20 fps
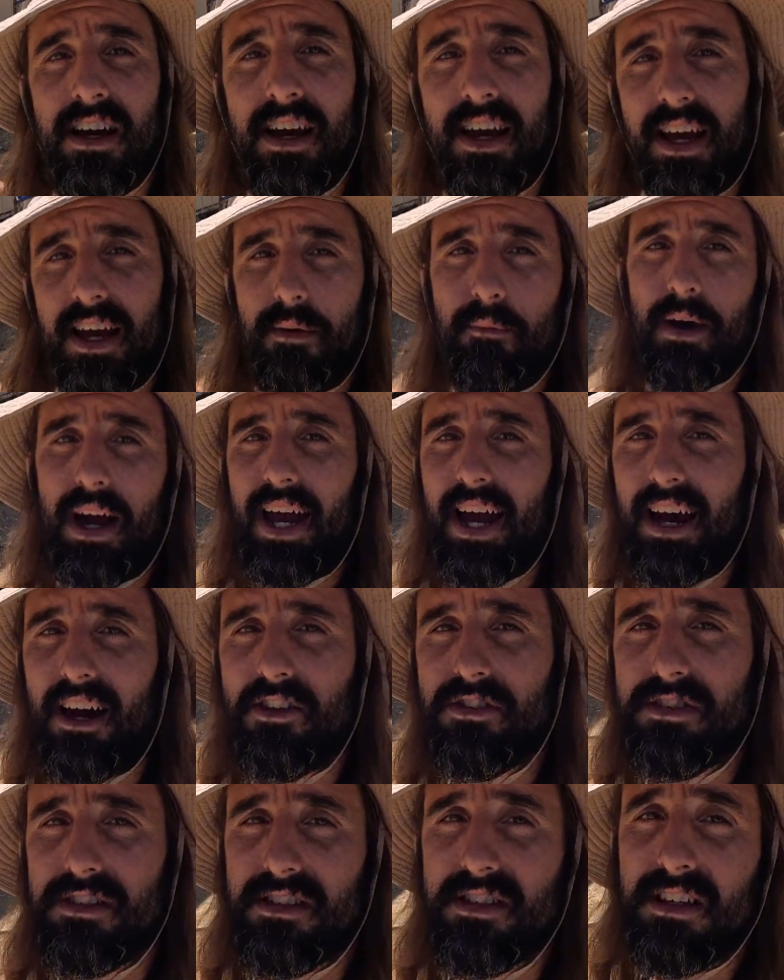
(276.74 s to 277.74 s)
In my
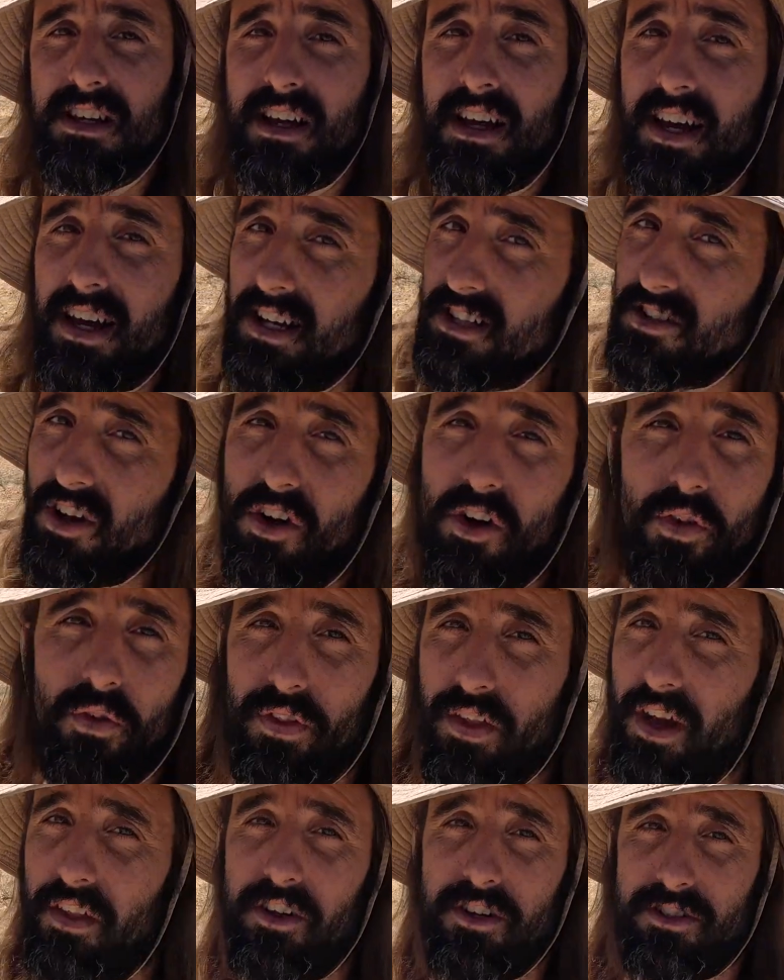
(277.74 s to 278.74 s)
house is a whole
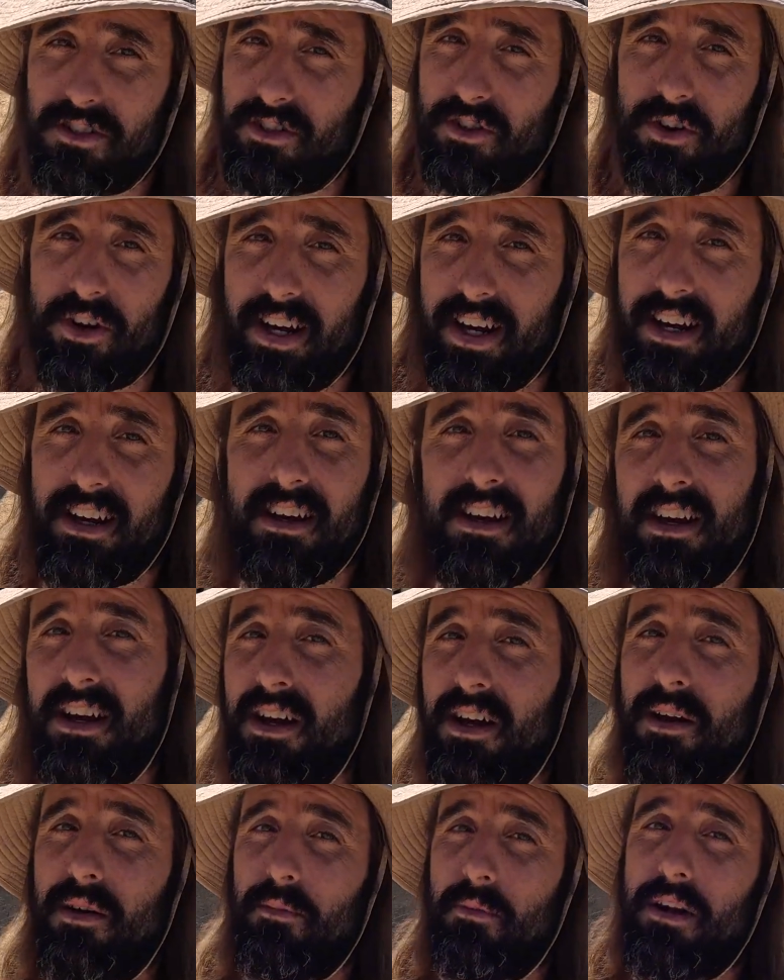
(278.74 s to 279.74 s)
nother story,
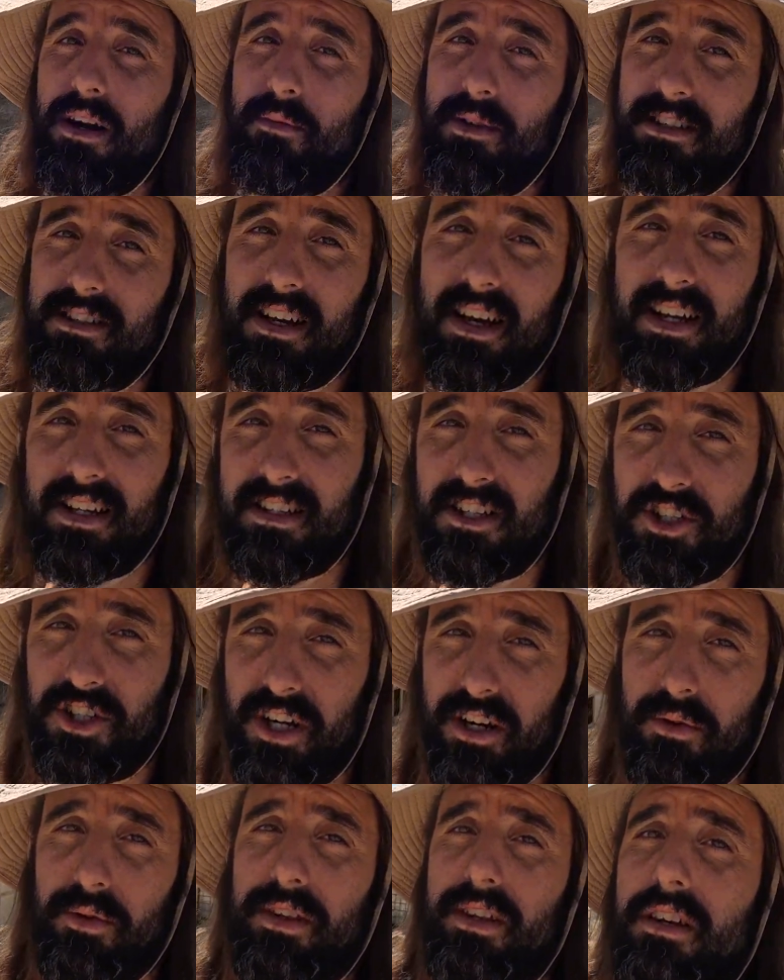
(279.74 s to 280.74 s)
but I'm excited to
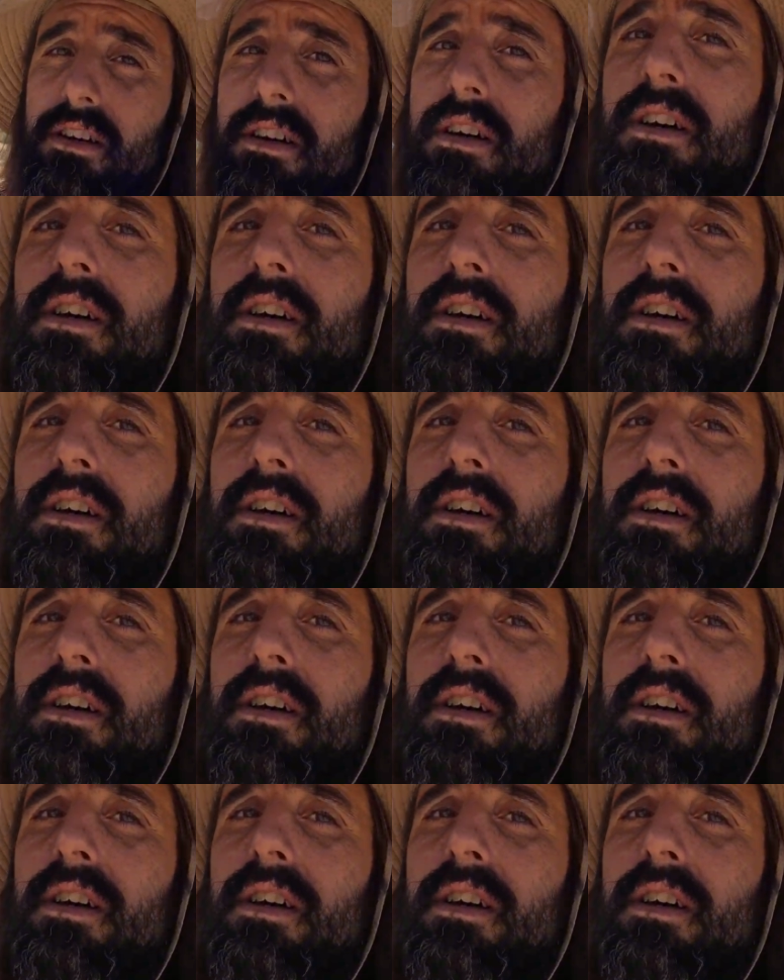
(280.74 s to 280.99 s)
share with you.